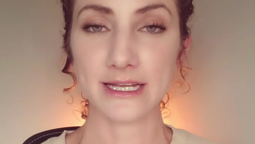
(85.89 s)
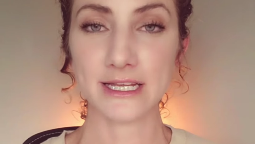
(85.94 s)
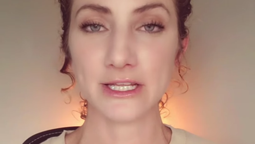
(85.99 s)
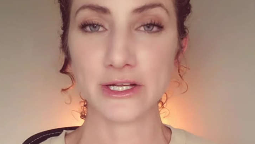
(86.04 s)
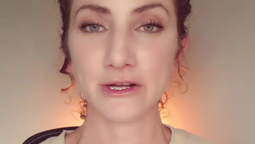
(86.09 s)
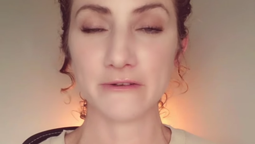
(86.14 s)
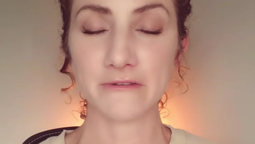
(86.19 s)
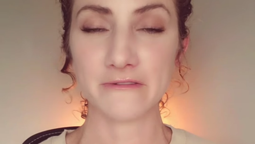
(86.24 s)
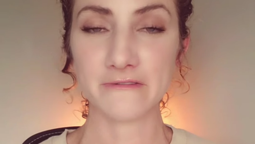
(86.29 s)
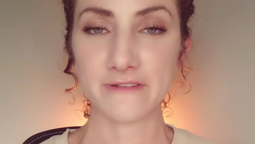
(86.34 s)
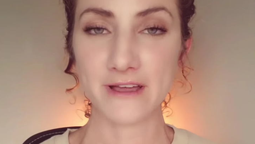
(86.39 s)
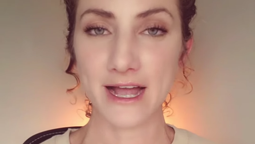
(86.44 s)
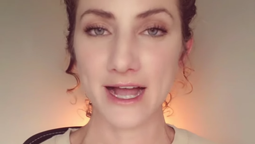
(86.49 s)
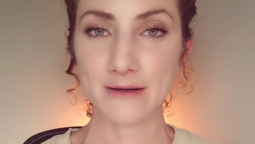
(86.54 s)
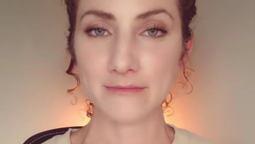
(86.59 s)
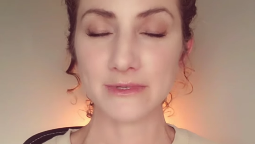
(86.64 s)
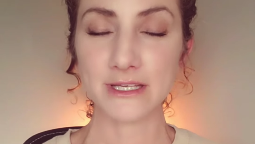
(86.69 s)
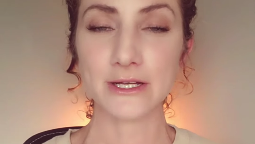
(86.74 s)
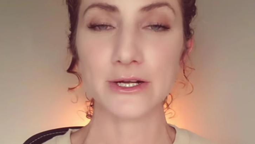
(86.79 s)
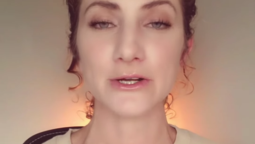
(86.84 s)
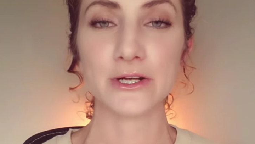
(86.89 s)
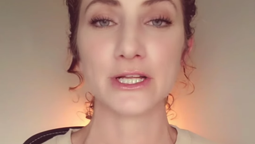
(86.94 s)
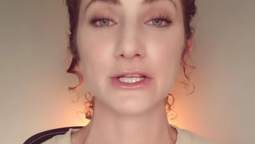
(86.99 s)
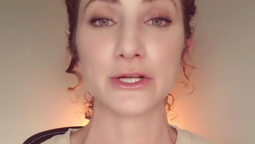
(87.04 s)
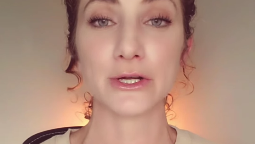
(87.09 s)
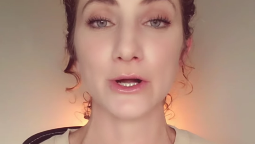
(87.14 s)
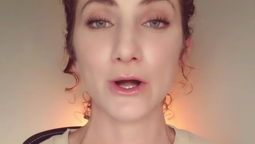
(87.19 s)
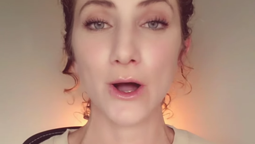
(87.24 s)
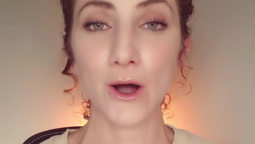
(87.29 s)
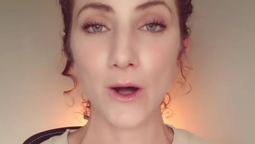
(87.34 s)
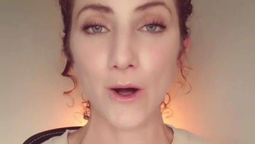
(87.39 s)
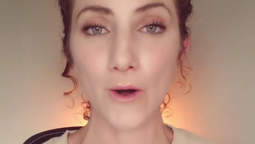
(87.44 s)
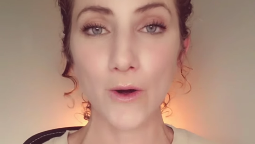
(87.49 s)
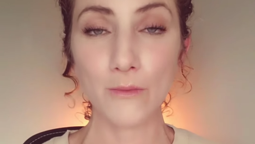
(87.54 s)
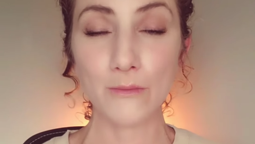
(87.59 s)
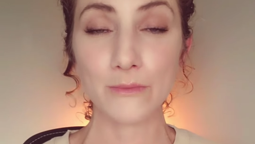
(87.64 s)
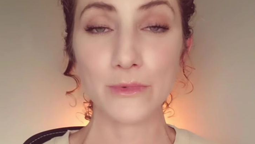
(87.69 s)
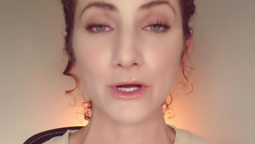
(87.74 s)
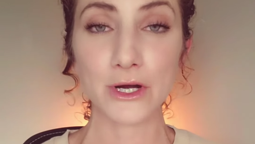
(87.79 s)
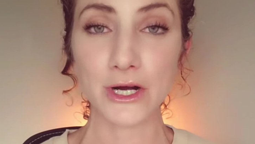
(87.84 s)
in your family or in your
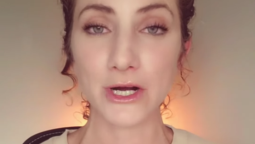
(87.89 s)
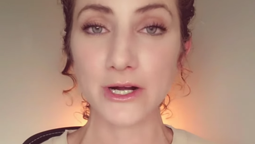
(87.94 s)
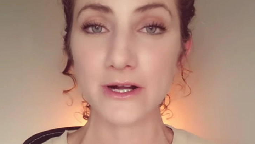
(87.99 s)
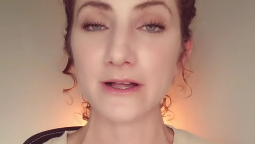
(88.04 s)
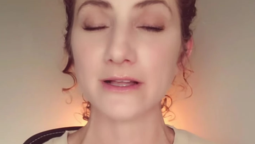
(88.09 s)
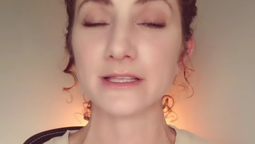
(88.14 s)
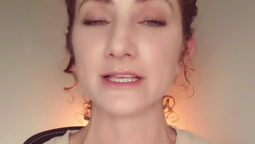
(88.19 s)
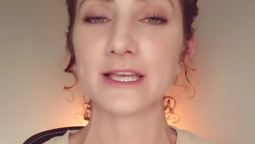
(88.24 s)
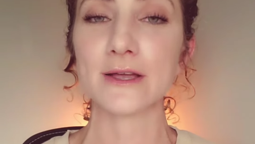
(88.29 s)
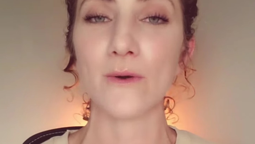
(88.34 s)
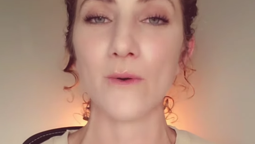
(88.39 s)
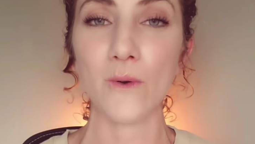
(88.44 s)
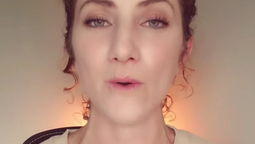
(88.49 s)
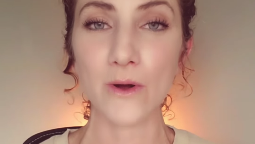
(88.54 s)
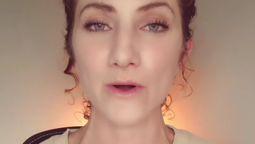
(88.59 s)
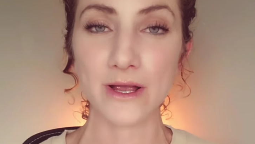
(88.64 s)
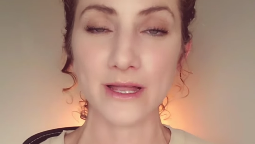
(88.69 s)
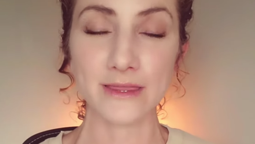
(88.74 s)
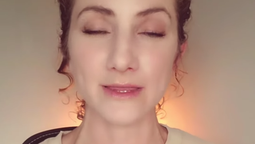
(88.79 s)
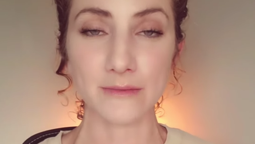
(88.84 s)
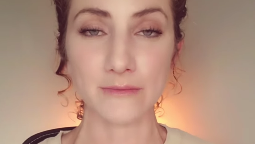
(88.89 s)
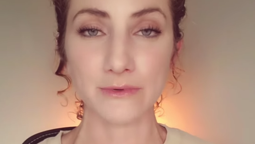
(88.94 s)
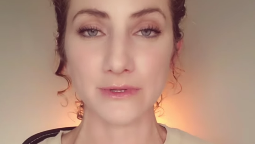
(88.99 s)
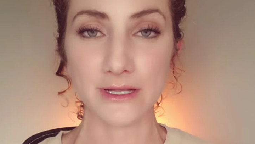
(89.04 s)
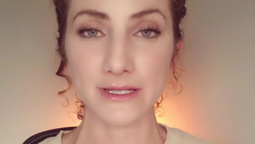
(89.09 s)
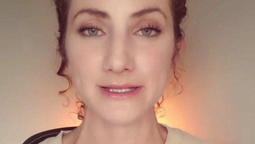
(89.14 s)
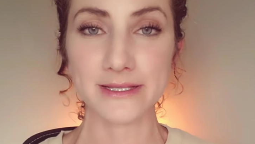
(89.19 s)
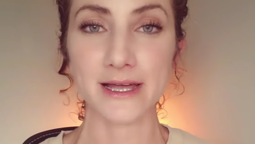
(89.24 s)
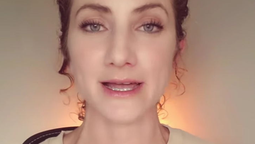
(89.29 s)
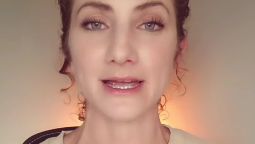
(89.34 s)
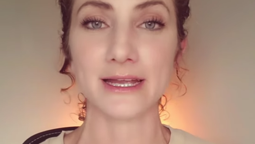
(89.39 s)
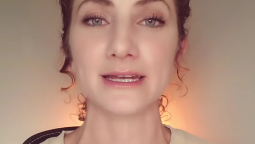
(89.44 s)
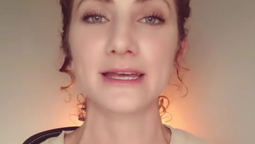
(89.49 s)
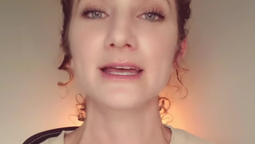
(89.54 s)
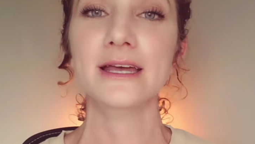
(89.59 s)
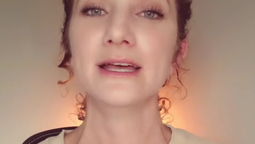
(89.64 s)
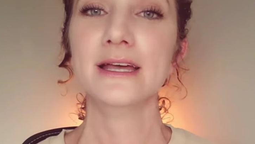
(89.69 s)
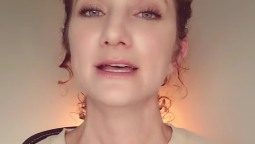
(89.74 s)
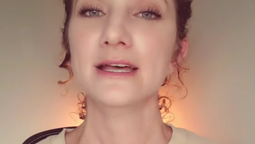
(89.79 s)
home currently, or in the bloodline,